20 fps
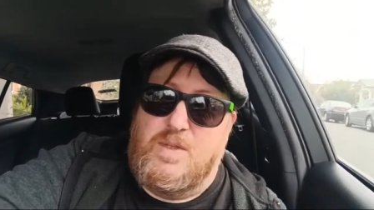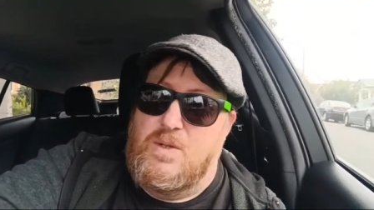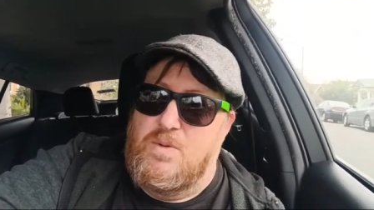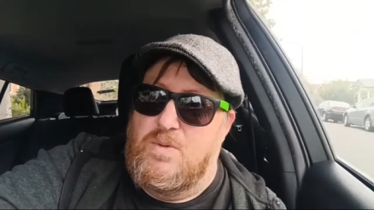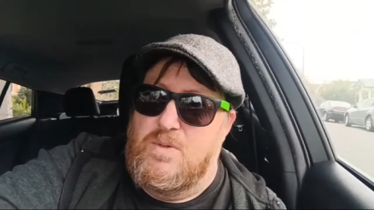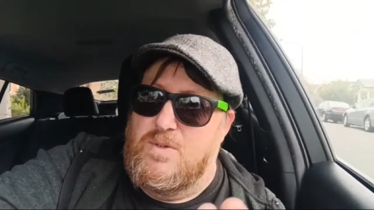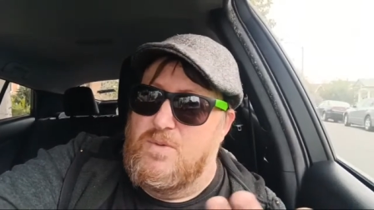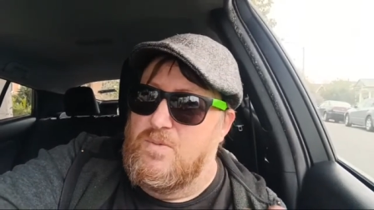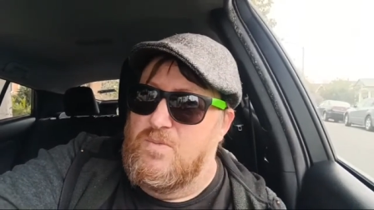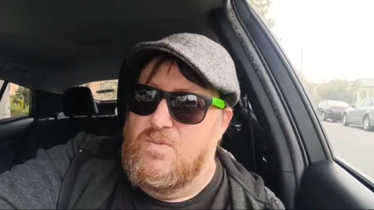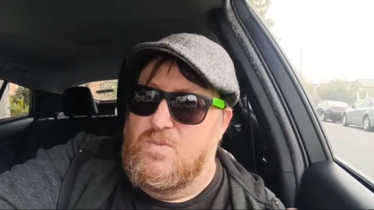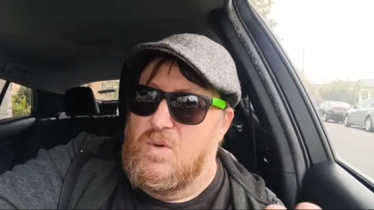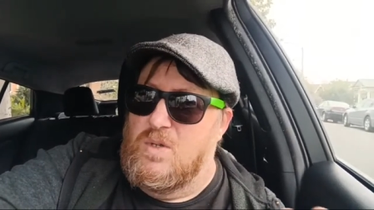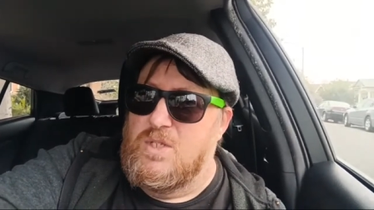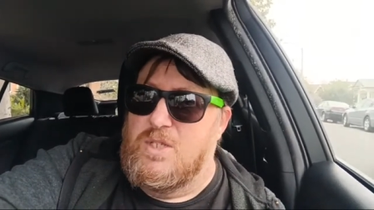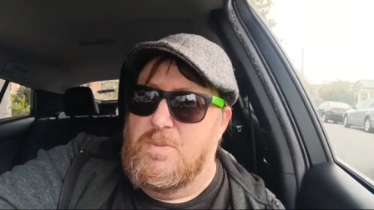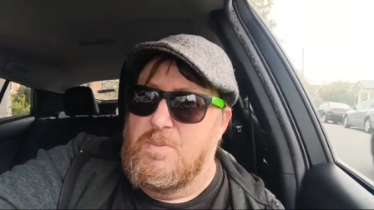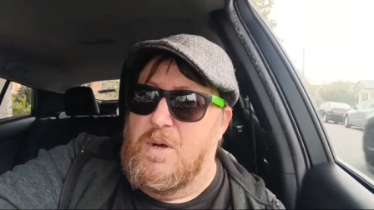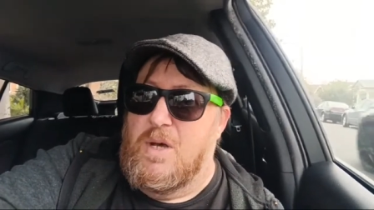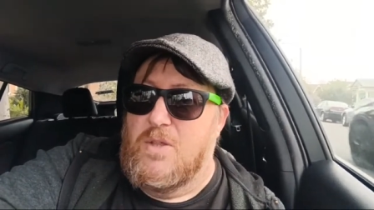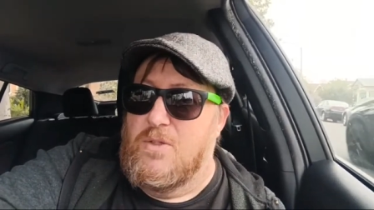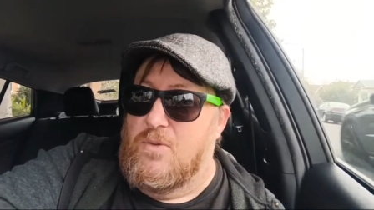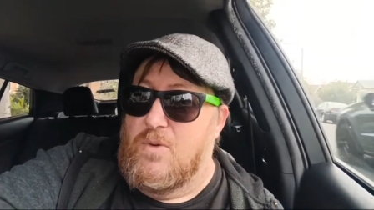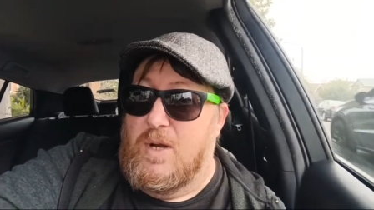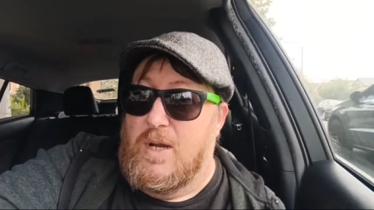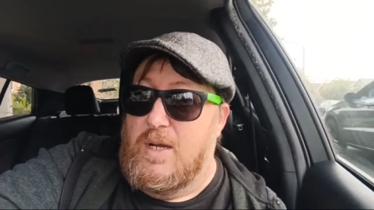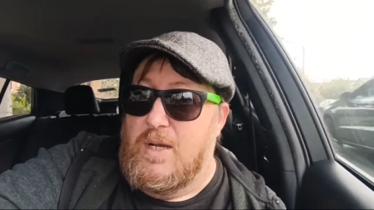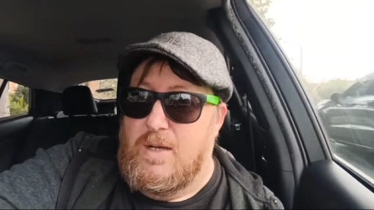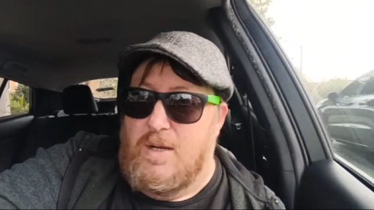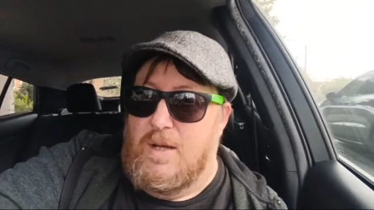was once a month,
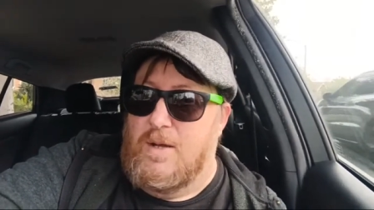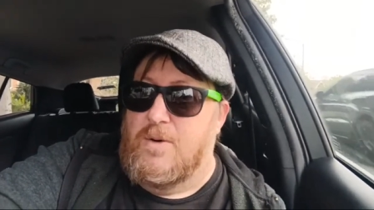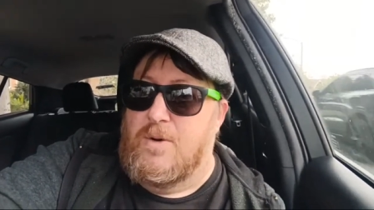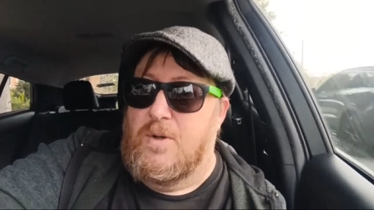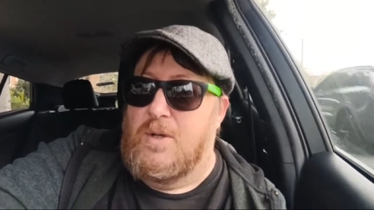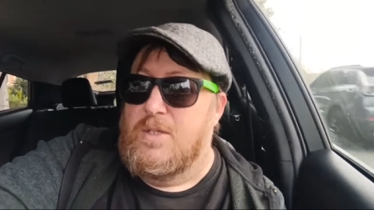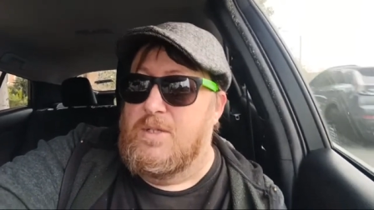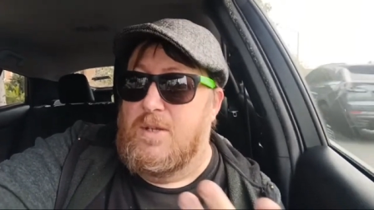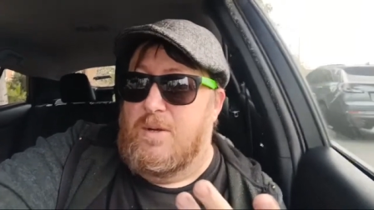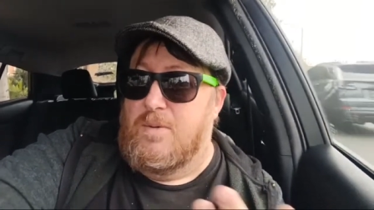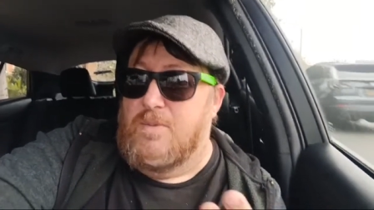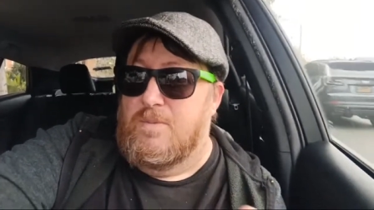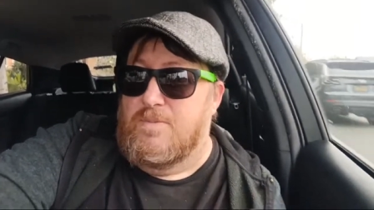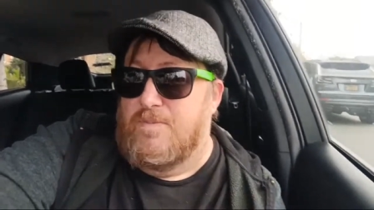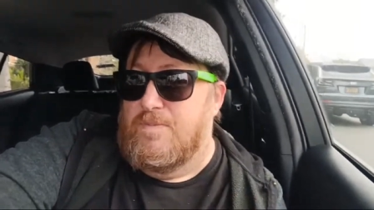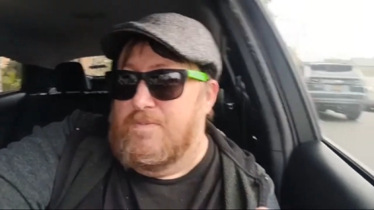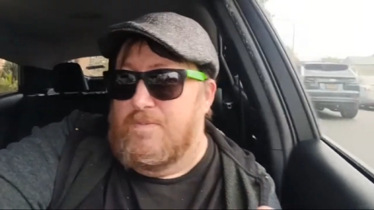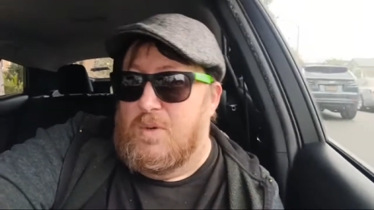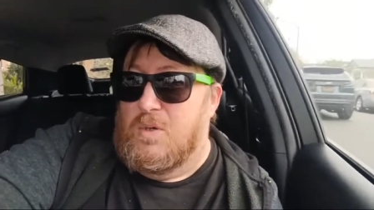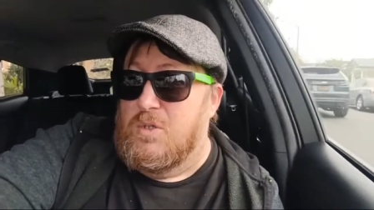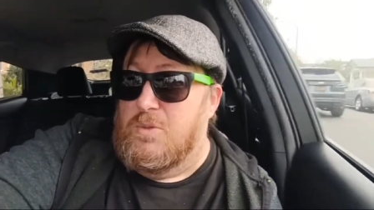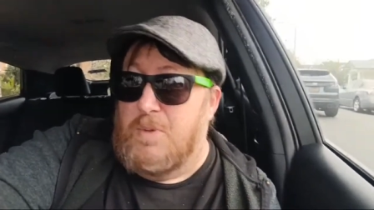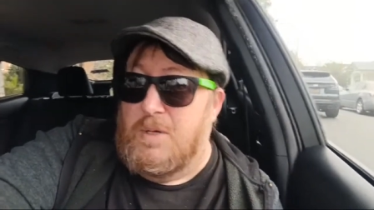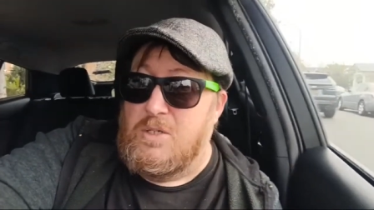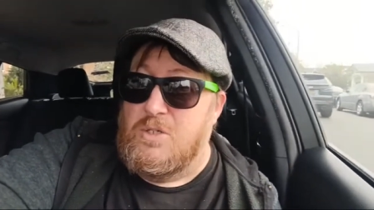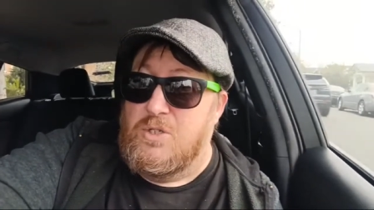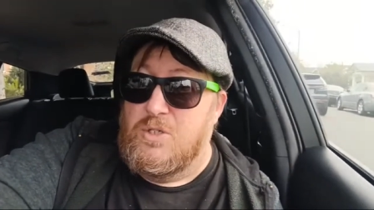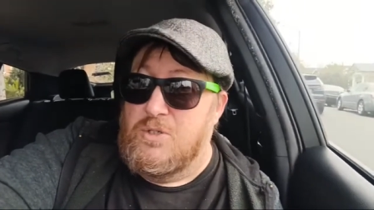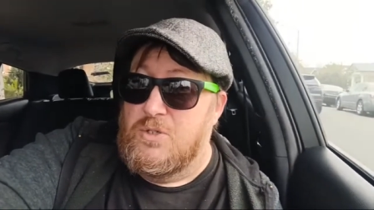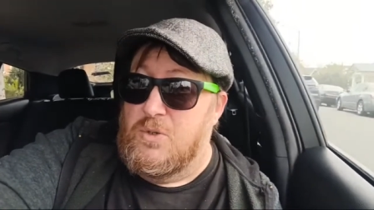right? I don't know. That's how most
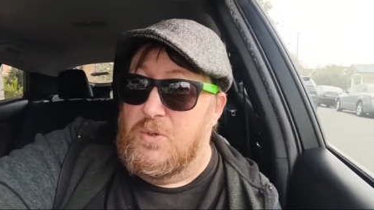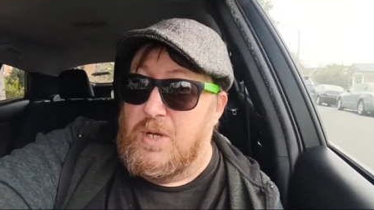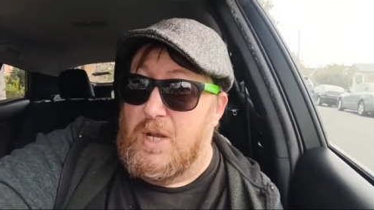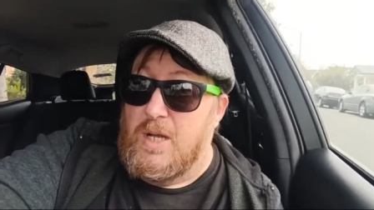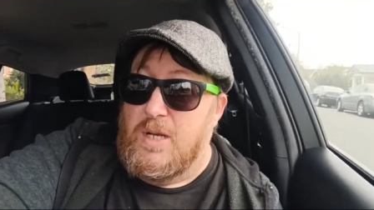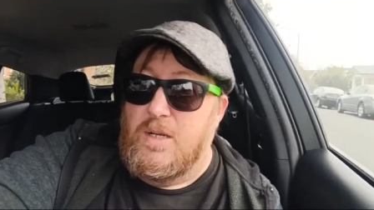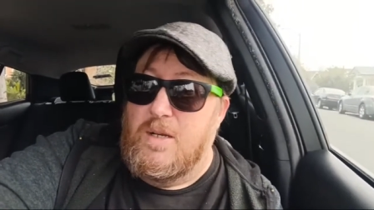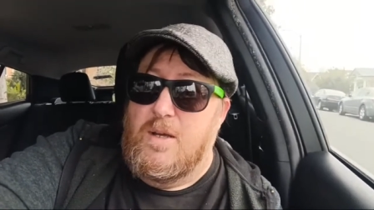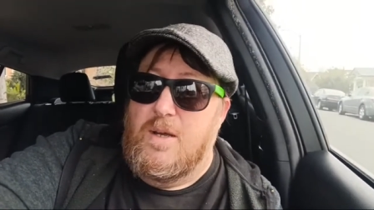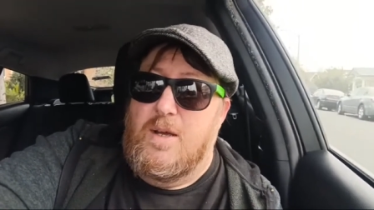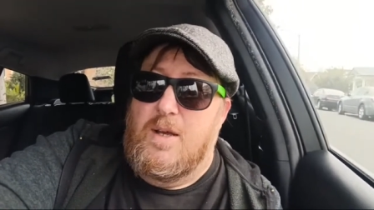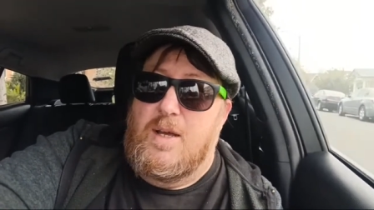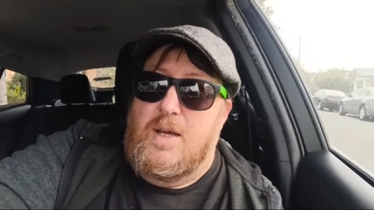pensions are done.